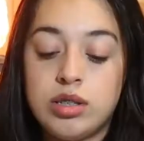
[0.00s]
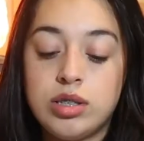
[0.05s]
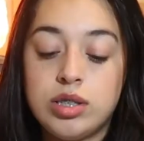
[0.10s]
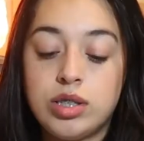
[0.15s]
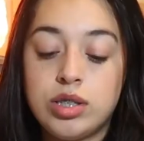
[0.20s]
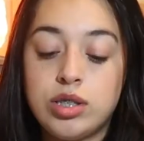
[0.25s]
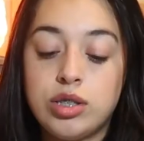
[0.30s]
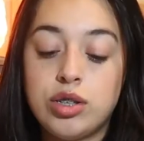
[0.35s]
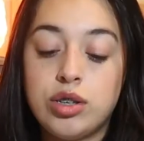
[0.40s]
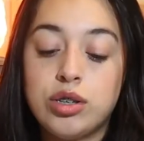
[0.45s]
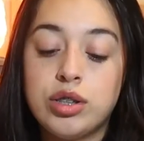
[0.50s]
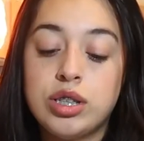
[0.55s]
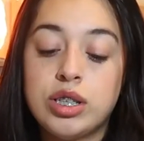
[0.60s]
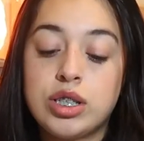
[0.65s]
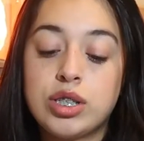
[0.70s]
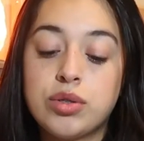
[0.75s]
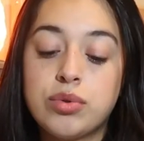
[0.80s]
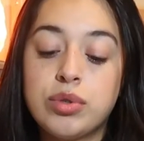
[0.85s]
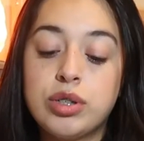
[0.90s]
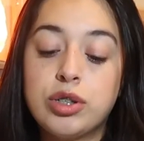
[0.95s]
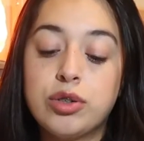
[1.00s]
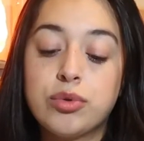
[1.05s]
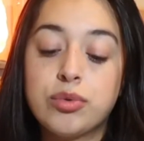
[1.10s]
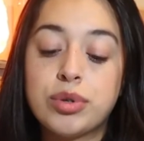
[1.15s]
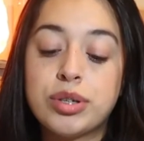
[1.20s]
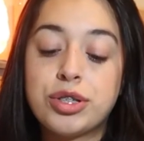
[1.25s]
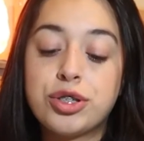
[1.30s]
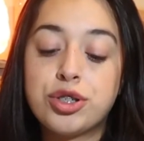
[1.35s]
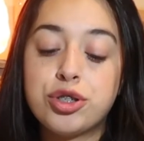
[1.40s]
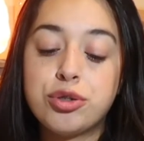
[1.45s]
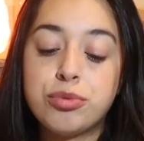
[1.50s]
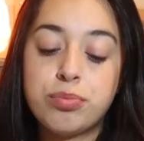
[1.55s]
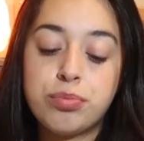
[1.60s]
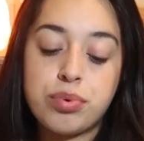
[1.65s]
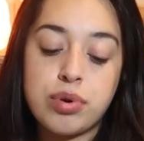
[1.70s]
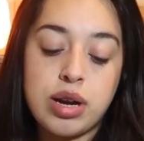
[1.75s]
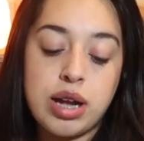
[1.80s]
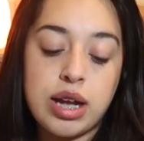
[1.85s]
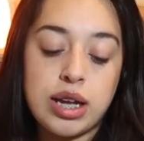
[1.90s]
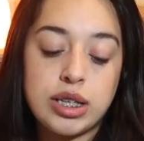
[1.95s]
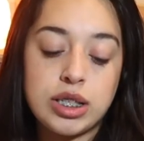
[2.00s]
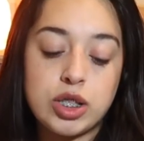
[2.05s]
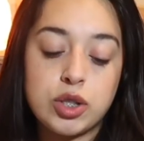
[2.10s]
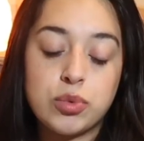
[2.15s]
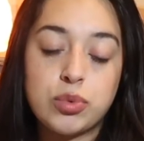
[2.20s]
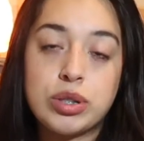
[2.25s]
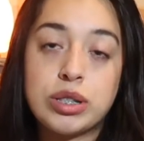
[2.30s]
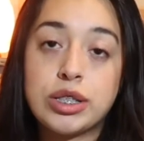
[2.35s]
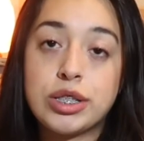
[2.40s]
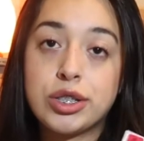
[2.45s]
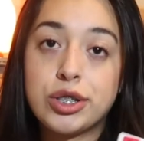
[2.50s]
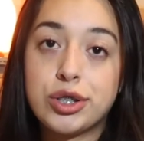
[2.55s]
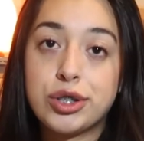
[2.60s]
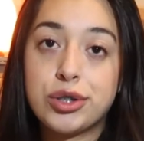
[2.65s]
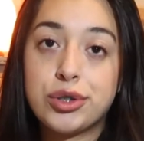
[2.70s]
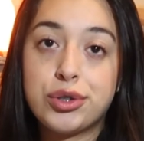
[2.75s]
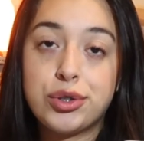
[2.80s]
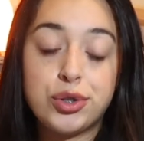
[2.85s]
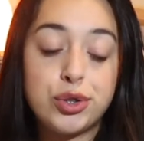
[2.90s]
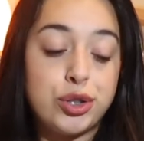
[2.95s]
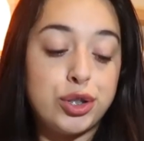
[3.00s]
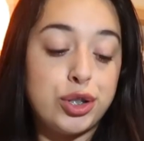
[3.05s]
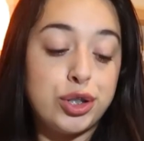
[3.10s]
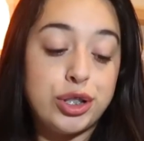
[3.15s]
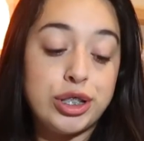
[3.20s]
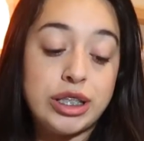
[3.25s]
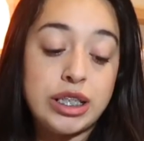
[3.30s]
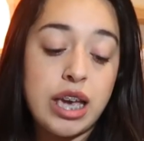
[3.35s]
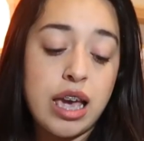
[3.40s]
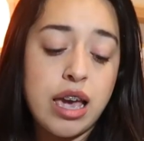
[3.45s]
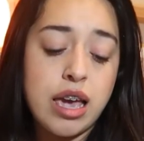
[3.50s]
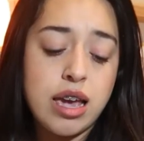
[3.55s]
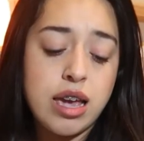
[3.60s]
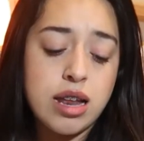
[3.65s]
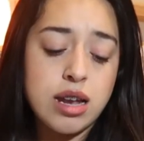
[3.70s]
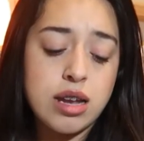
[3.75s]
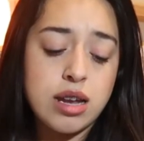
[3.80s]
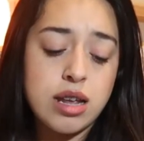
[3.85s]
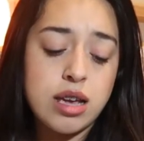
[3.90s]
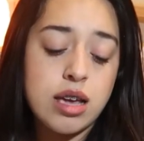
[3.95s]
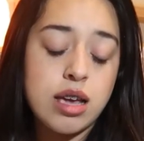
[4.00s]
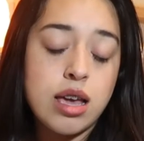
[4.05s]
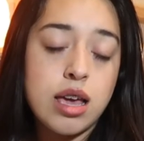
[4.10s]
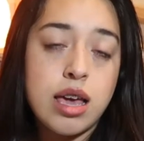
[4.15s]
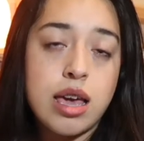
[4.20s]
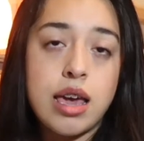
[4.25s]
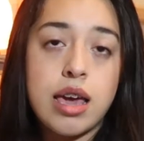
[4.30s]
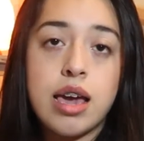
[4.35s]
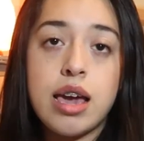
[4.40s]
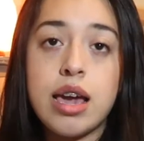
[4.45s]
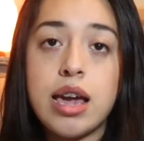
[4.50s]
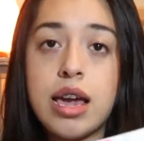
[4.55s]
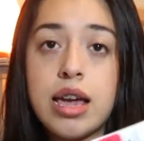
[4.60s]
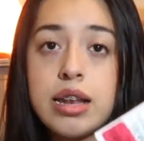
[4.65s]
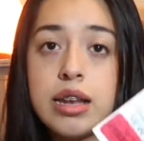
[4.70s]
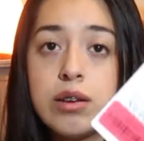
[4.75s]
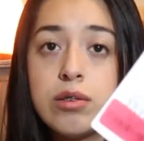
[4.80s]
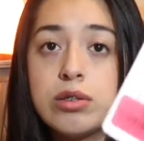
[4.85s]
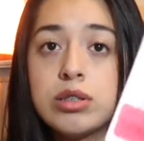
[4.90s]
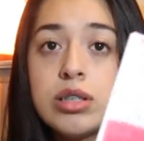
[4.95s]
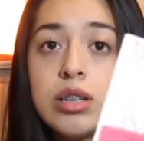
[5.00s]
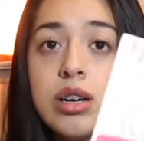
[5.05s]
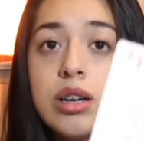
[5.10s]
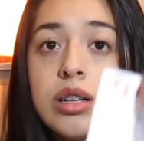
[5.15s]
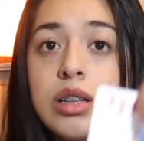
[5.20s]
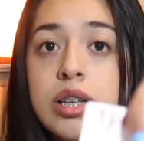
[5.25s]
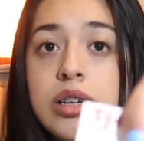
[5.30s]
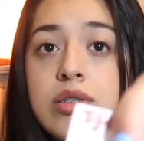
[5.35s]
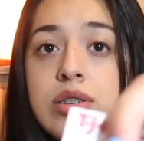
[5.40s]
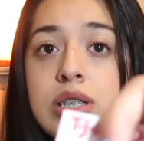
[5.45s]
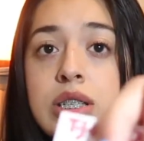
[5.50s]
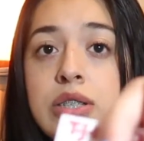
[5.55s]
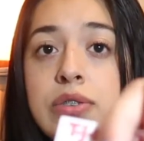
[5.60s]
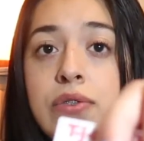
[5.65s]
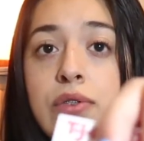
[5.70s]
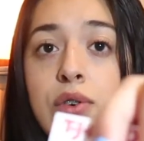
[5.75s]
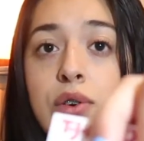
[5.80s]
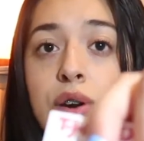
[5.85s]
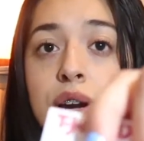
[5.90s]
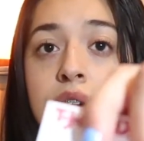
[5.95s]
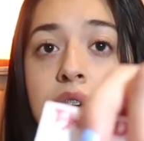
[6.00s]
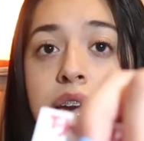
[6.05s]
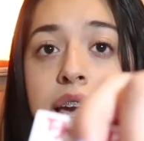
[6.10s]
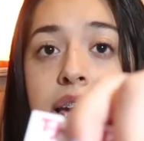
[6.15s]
So this one, original price was $10. And it was on clearance for